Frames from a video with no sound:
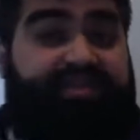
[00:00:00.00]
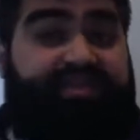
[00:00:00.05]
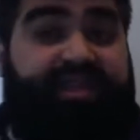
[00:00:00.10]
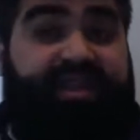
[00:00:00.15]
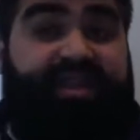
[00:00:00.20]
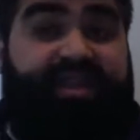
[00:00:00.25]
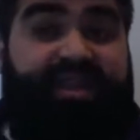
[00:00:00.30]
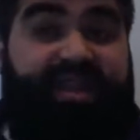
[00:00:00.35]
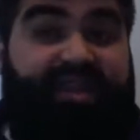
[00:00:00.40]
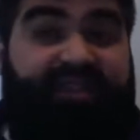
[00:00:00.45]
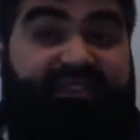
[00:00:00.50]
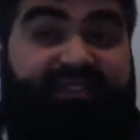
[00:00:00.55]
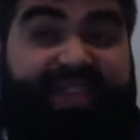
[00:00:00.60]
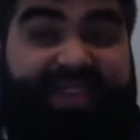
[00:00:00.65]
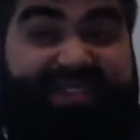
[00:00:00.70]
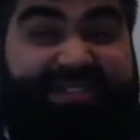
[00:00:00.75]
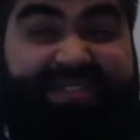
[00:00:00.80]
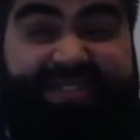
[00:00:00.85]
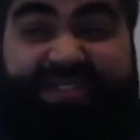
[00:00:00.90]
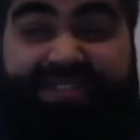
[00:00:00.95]
and
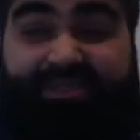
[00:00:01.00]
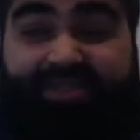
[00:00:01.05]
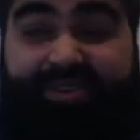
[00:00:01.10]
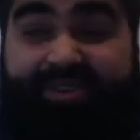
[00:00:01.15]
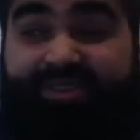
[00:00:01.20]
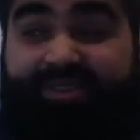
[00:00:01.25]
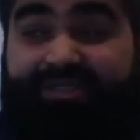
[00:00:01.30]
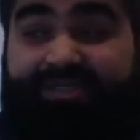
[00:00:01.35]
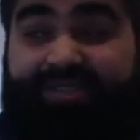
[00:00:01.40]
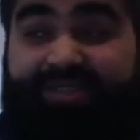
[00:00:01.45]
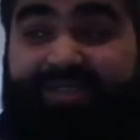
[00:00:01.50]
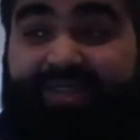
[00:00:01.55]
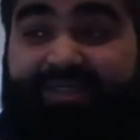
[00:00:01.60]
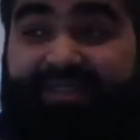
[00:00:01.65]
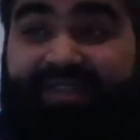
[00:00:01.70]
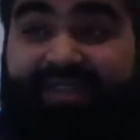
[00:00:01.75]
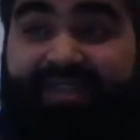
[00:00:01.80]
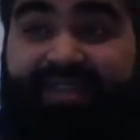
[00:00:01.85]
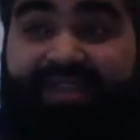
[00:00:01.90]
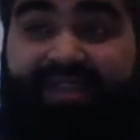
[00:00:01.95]
fasting is one of those things
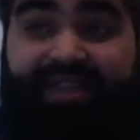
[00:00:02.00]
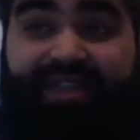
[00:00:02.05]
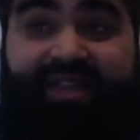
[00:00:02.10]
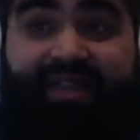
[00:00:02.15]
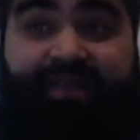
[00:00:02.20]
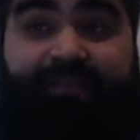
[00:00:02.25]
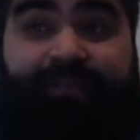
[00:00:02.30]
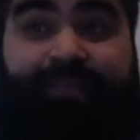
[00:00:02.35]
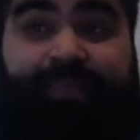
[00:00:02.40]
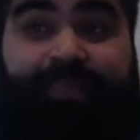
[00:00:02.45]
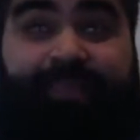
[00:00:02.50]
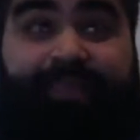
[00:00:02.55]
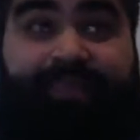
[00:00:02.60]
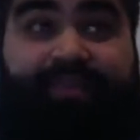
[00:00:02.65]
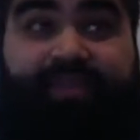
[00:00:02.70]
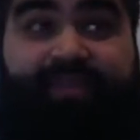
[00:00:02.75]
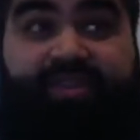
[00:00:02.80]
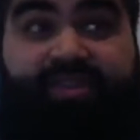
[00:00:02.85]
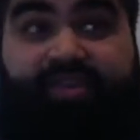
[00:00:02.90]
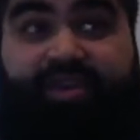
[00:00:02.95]
that like
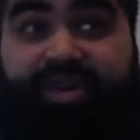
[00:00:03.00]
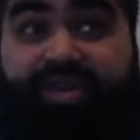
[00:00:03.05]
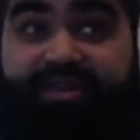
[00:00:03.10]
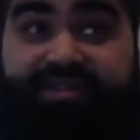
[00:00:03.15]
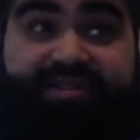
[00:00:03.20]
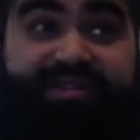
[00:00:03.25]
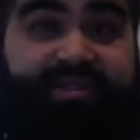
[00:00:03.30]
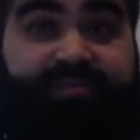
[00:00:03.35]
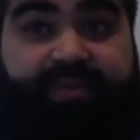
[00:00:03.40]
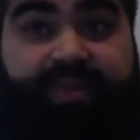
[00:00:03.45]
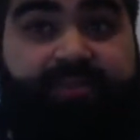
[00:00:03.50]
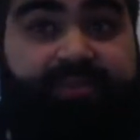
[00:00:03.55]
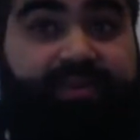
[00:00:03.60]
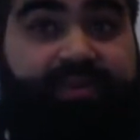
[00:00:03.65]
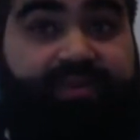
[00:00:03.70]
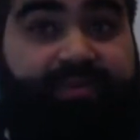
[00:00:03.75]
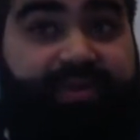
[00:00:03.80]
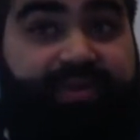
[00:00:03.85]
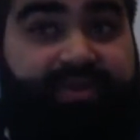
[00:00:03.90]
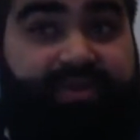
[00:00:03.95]
you can see
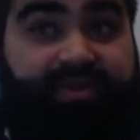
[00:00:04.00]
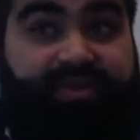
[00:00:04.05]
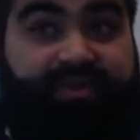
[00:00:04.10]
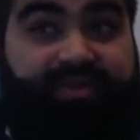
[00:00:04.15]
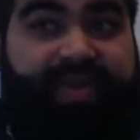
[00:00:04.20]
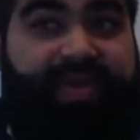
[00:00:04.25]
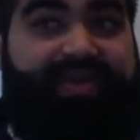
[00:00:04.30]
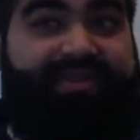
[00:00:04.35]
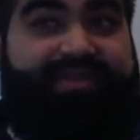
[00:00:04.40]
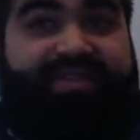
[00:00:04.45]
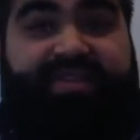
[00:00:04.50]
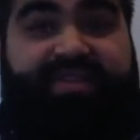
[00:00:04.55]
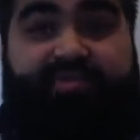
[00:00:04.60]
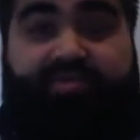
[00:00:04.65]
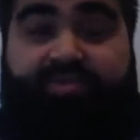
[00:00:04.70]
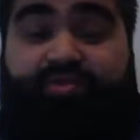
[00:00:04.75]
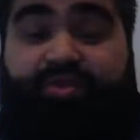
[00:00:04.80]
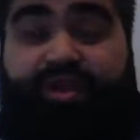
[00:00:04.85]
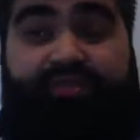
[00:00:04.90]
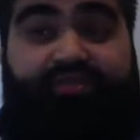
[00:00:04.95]
people, but you can't see
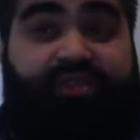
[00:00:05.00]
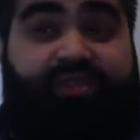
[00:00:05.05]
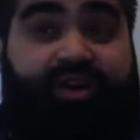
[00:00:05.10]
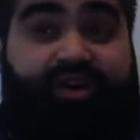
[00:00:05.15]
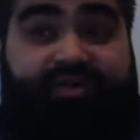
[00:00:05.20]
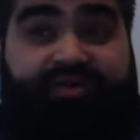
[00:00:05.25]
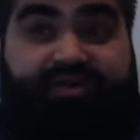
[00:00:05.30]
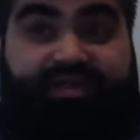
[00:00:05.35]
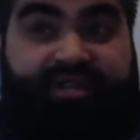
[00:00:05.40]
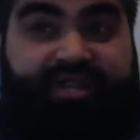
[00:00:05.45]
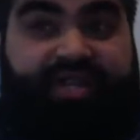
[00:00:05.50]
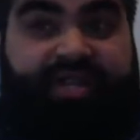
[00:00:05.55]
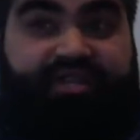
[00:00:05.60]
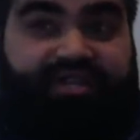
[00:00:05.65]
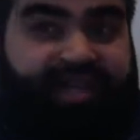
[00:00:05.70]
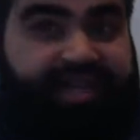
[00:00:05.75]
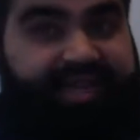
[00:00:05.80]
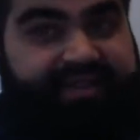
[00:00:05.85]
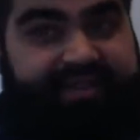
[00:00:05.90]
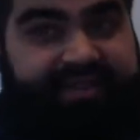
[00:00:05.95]
them 24 hours a day.
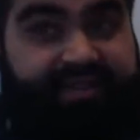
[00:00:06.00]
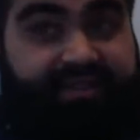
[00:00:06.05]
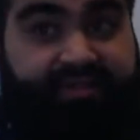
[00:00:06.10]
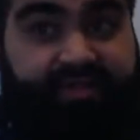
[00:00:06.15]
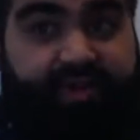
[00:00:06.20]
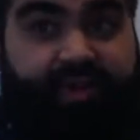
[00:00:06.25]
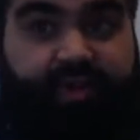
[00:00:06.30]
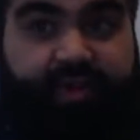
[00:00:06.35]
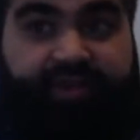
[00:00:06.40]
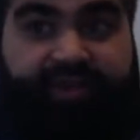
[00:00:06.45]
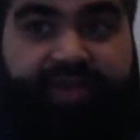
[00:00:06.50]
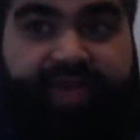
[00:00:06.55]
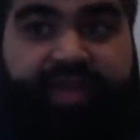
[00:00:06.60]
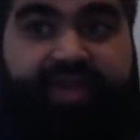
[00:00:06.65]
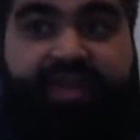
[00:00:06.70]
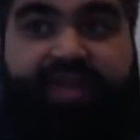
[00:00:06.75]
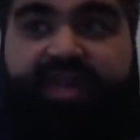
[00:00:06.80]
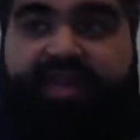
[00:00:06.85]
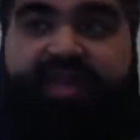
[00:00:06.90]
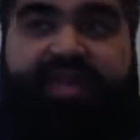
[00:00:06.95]
You can't see them the whole
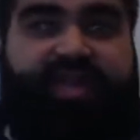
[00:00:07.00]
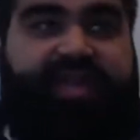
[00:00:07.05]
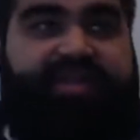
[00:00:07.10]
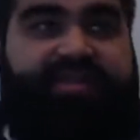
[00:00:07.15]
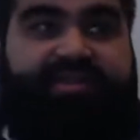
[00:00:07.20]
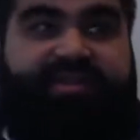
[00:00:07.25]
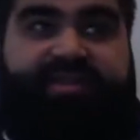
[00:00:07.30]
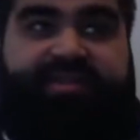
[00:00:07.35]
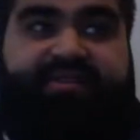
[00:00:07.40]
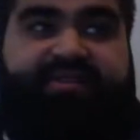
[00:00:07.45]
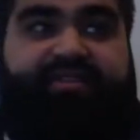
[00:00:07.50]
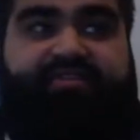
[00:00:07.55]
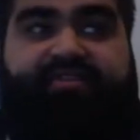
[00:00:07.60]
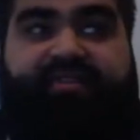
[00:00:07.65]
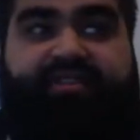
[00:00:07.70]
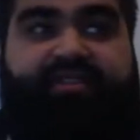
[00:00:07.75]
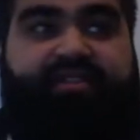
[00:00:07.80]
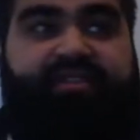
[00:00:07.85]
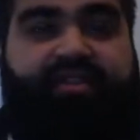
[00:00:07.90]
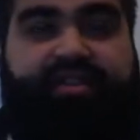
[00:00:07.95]
day. It's easy
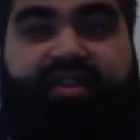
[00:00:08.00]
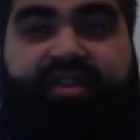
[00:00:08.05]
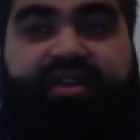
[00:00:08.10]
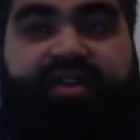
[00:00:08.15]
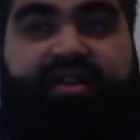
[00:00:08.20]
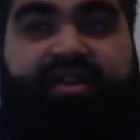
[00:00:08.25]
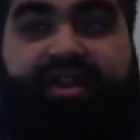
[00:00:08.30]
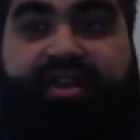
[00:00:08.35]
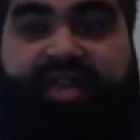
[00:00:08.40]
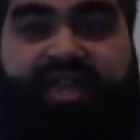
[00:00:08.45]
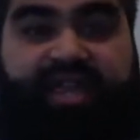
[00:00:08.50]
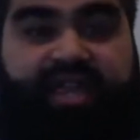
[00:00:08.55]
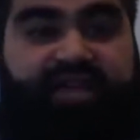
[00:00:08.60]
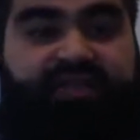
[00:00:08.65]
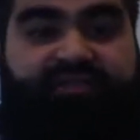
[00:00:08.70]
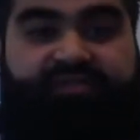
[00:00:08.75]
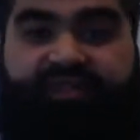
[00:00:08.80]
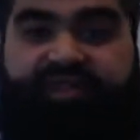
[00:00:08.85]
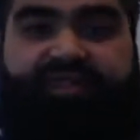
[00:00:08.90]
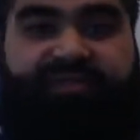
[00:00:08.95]
for a
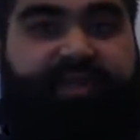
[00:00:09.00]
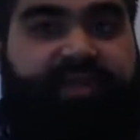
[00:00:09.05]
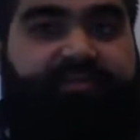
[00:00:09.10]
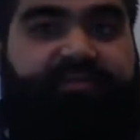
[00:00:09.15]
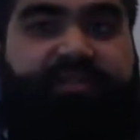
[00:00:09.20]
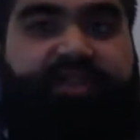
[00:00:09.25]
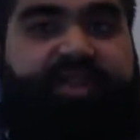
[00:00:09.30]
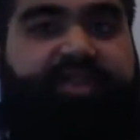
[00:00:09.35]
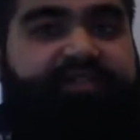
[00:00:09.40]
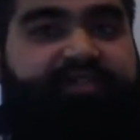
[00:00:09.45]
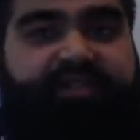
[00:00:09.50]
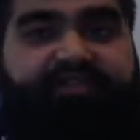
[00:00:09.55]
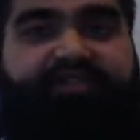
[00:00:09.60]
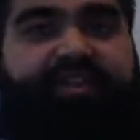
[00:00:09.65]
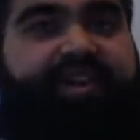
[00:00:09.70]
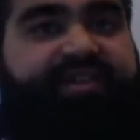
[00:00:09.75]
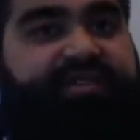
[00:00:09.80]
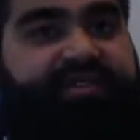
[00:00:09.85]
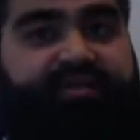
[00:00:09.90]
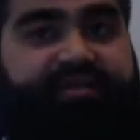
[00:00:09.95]
kid, for example, like if I'm
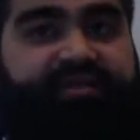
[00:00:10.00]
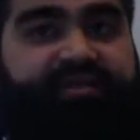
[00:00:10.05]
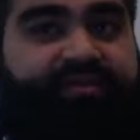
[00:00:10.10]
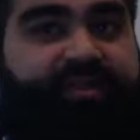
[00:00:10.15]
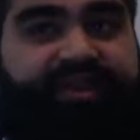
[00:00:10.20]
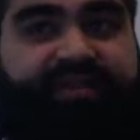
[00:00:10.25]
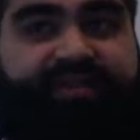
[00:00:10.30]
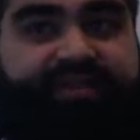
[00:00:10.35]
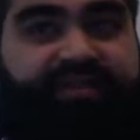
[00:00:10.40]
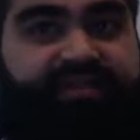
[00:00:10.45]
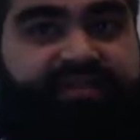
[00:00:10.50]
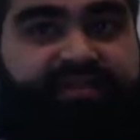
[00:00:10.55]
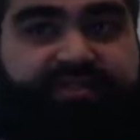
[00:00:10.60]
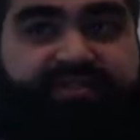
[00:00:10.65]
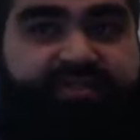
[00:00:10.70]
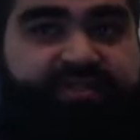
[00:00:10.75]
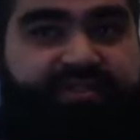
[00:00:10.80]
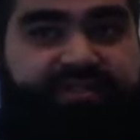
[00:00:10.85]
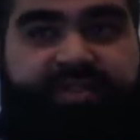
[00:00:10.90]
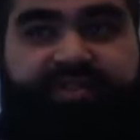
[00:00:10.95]
fasting, I'm like 6 years
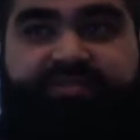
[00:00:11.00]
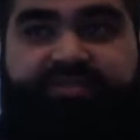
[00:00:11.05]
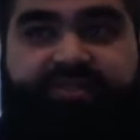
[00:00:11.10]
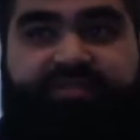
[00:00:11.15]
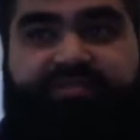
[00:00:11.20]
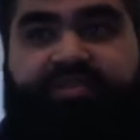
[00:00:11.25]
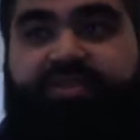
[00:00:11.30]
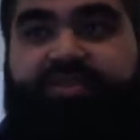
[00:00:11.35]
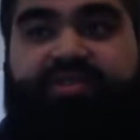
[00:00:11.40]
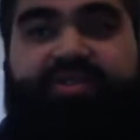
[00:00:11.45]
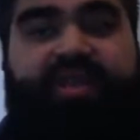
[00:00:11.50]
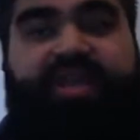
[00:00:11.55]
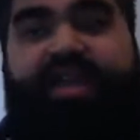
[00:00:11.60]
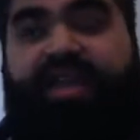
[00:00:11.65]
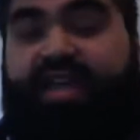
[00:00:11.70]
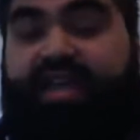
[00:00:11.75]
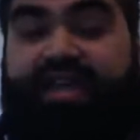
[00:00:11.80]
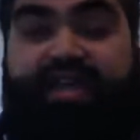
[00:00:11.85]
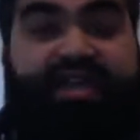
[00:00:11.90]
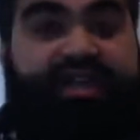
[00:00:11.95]
old, 7 years old,
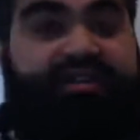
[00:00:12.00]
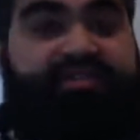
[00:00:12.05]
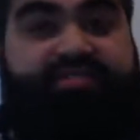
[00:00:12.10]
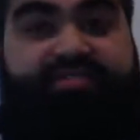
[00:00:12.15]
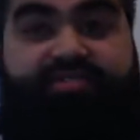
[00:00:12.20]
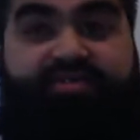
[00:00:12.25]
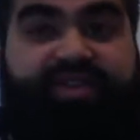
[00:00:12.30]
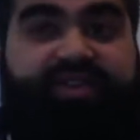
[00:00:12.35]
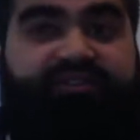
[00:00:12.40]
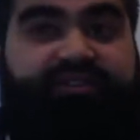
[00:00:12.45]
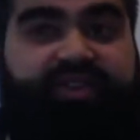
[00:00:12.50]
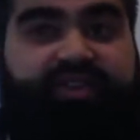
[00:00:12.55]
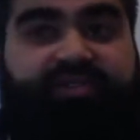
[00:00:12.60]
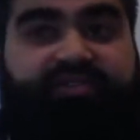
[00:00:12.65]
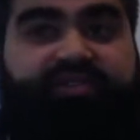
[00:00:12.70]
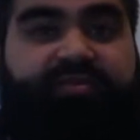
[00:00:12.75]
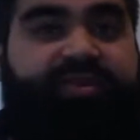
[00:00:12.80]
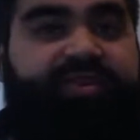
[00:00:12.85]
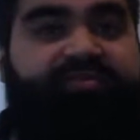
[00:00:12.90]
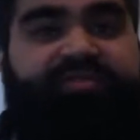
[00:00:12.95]
and it's too
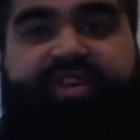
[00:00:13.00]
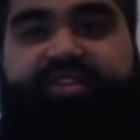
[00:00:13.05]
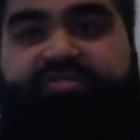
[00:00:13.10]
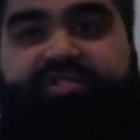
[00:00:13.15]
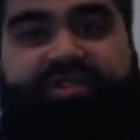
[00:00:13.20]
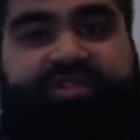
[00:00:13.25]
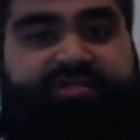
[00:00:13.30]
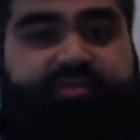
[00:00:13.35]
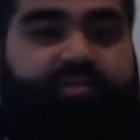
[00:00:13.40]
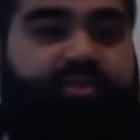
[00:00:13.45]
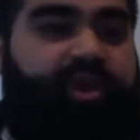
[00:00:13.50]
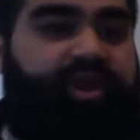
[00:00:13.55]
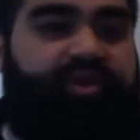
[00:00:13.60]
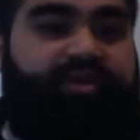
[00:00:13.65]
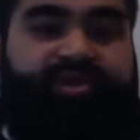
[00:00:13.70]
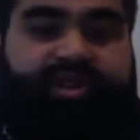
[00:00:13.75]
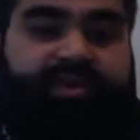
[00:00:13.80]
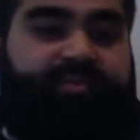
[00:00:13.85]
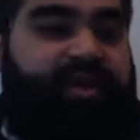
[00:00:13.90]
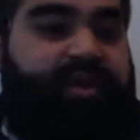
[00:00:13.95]
difficult for me. If I drink some
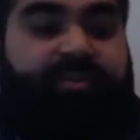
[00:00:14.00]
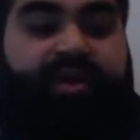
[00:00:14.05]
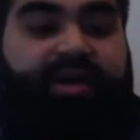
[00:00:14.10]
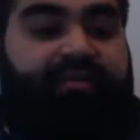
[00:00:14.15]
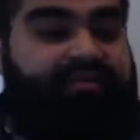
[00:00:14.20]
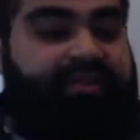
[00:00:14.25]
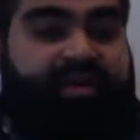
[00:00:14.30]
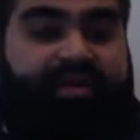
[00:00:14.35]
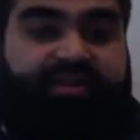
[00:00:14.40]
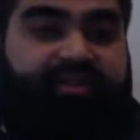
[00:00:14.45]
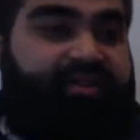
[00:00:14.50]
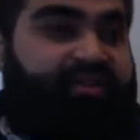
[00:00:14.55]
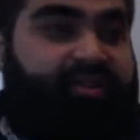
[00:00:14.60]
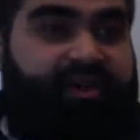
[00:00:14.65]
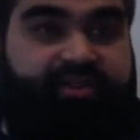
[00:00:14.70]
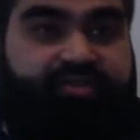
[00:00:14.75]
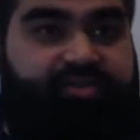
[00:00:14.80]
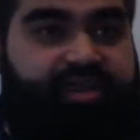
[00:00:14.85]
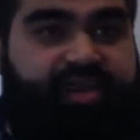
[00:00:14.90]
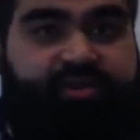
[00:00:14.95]
water, like my mom's not going to
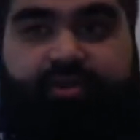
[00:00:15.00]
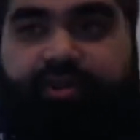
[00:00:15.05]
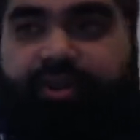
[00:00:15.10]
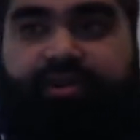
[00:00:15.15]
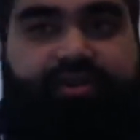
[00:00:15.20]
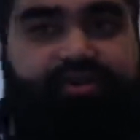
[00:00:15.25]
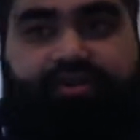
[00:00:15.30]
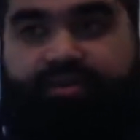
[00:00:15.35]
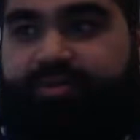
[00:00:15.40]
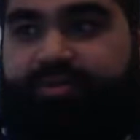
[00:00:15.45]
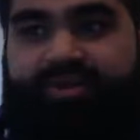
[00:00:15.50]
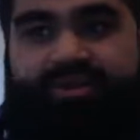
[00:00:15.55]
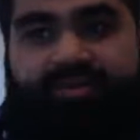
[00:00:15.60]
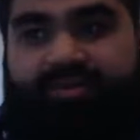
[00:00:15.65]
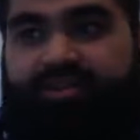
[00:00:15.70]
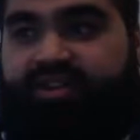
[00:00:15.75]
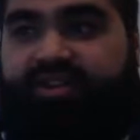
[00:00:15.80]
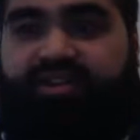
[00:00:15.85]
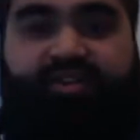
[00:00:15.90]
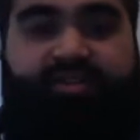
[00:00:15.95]
know I drank water. Nobody's
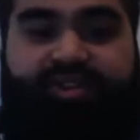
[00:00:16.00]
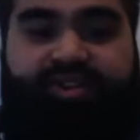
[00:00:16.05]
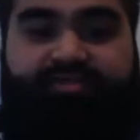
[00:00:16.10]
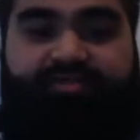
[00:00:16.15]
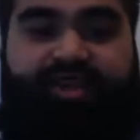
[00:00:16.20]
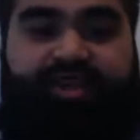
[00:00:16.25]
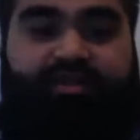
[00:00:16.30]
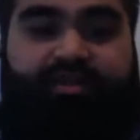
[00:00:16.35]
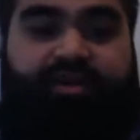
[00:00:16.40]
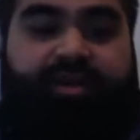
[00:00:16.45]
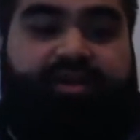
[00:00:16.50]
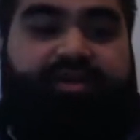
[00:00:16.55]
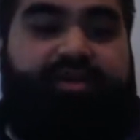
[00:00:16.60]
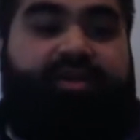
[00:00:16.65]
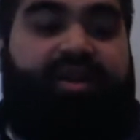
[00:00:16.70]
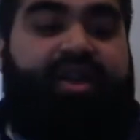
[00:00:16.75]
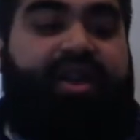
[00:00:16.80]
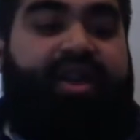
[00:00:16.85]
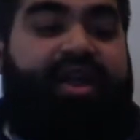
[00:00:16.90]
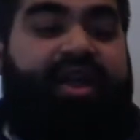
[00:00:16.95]
going to know I drank water.